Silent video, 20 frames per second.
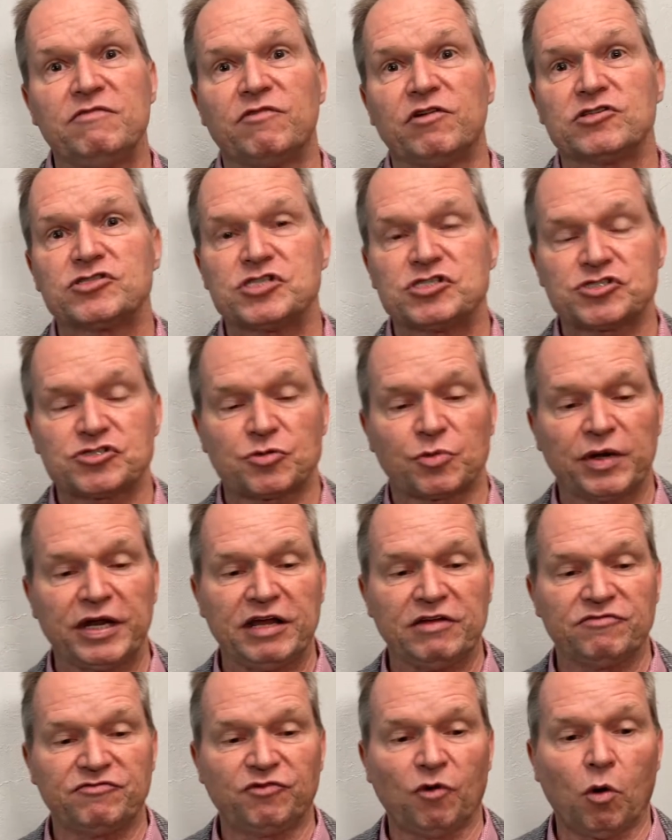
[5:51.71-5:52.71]
verses 3
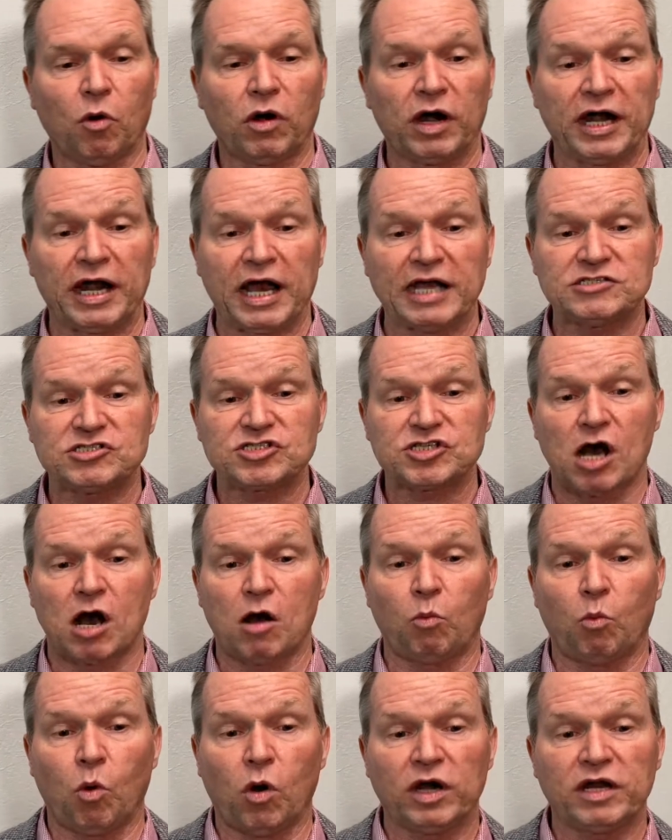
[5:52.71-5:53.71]
and 4, And I saw
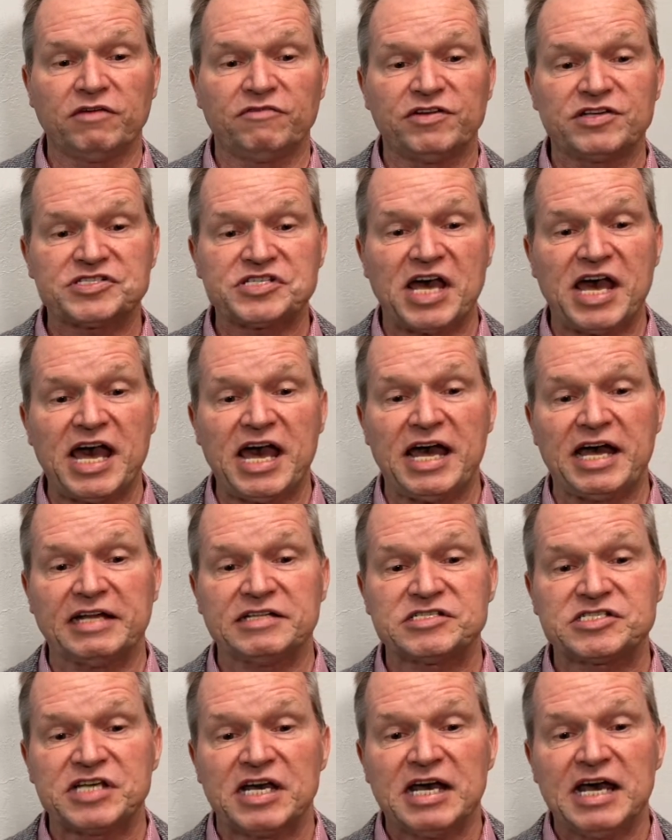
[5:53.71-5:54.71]
one of his
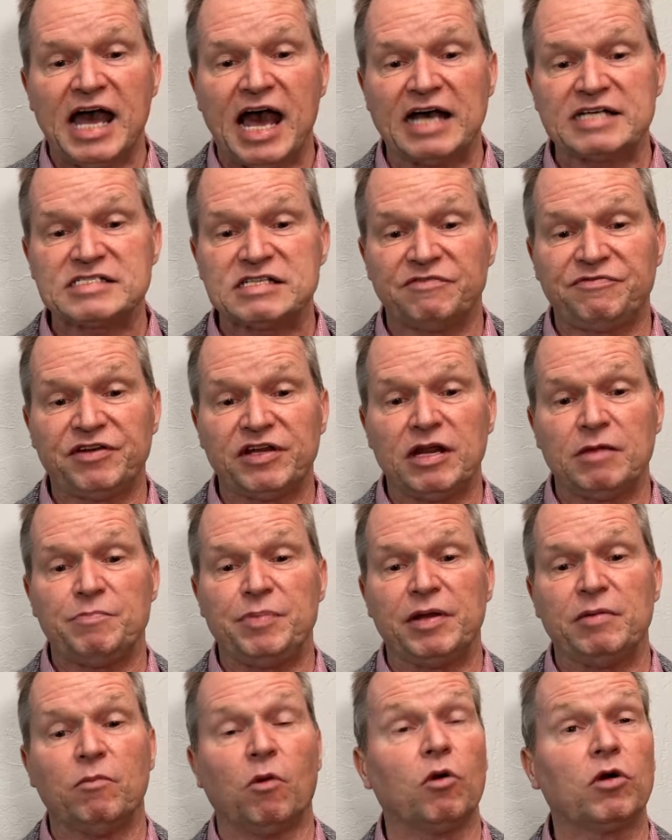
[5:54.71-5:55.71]
heads as if it had
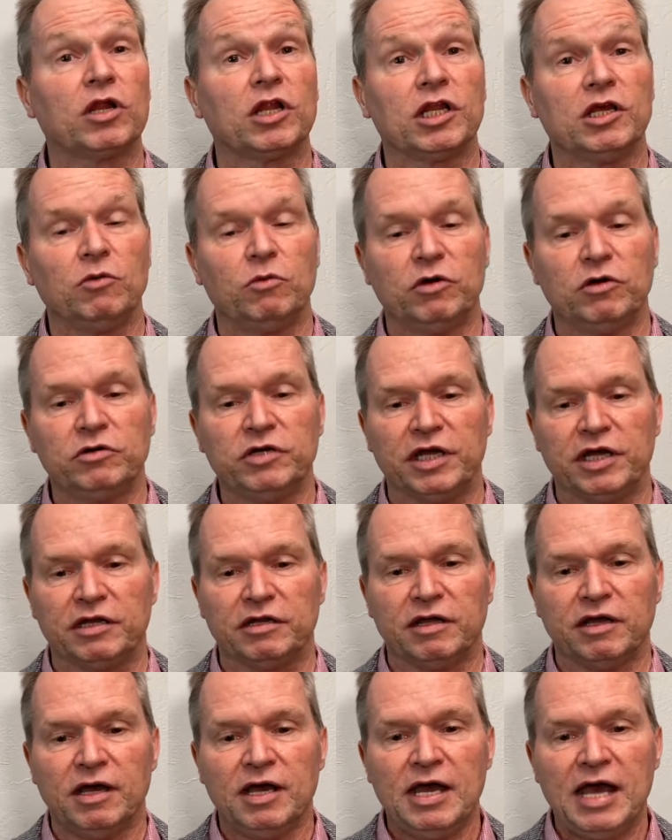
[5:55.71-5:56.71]
been mortally wounded,
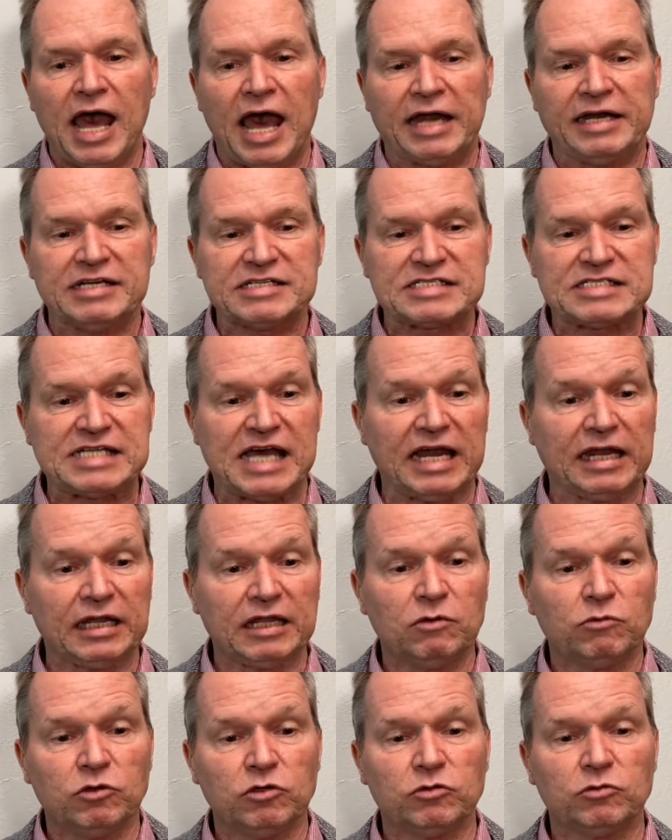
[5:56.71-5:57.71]
and his
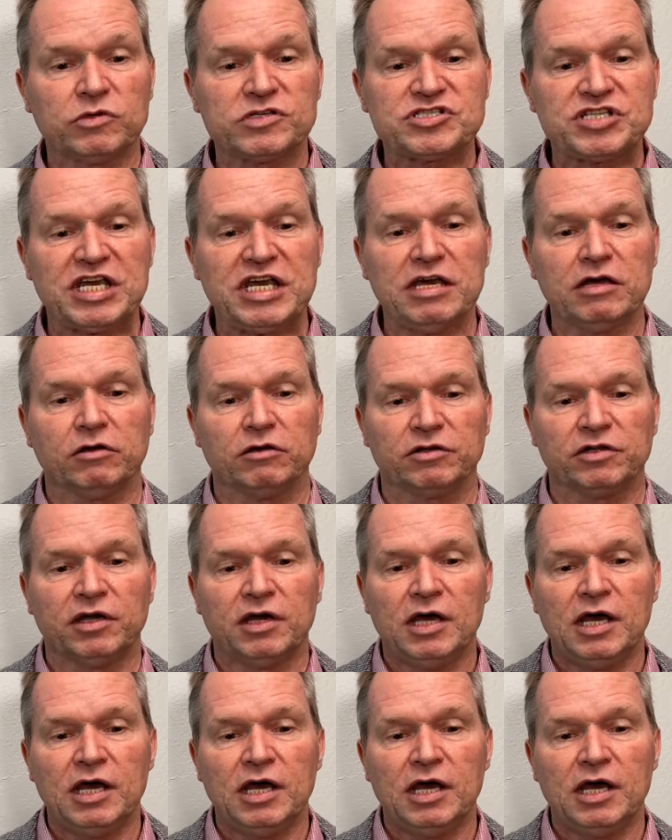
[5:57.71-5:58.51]
deadly wound was healed.